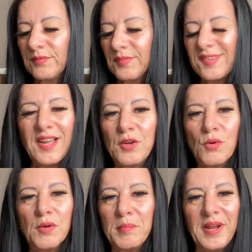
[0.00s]
Cycle
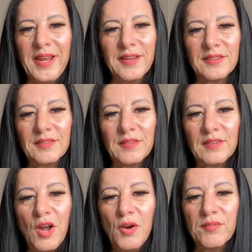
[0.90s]
complete.
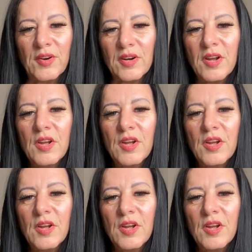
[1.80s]
Over.